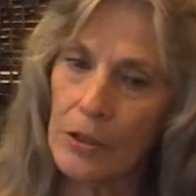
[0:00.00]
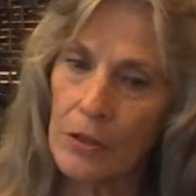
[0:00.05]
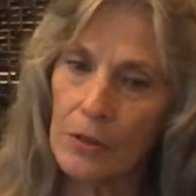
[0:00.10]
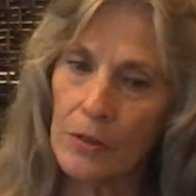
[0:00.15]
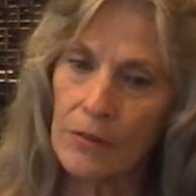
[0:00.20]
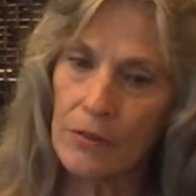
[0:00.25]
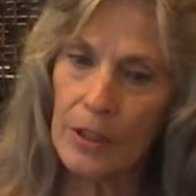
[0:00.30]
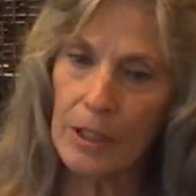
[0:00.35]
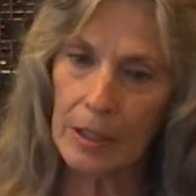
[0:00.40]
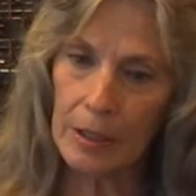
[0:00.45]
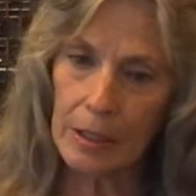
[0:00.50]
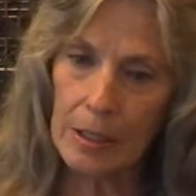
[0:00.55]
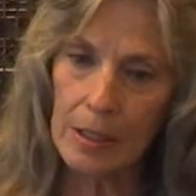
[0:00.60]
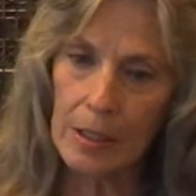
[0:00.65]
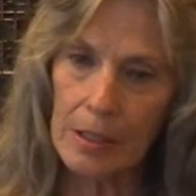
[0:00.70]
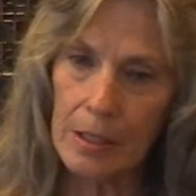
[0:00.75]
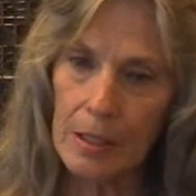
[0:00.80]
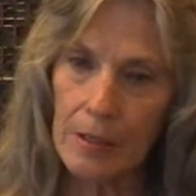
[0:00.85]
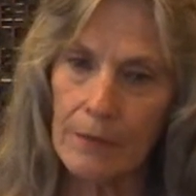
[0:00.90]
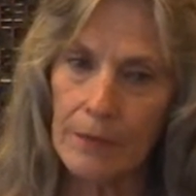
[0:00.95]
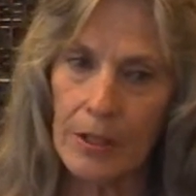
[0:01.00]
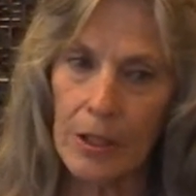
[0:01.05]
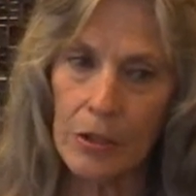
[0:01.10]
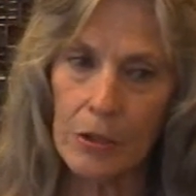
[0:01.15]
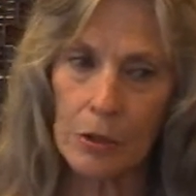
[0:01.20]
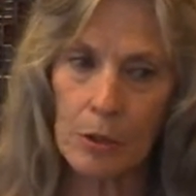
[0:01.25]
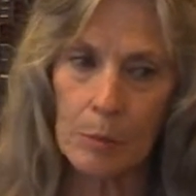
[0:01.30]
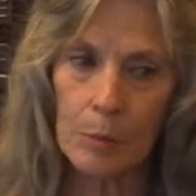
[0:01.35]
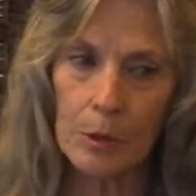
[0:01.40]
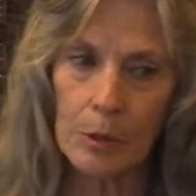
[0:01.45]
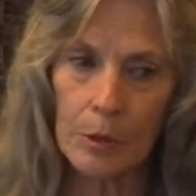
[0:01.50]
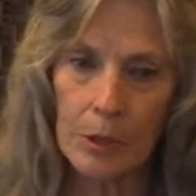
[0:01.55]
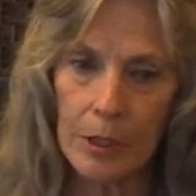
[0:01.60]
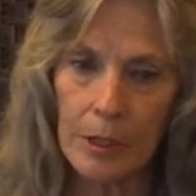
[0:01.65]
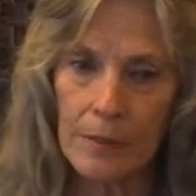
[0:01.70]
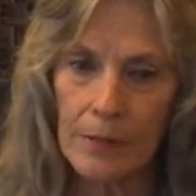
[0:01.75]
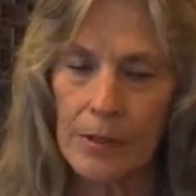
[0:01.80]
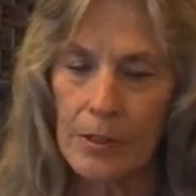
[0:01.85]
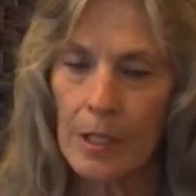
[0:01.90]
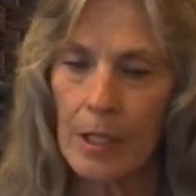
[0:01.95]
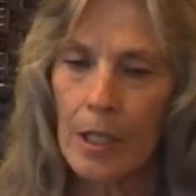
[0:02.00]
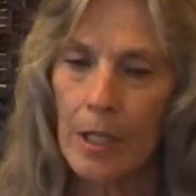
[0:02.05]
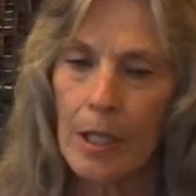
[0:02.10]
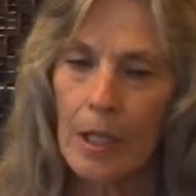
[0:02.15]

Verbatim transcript: your feelings, it affects your beliefs,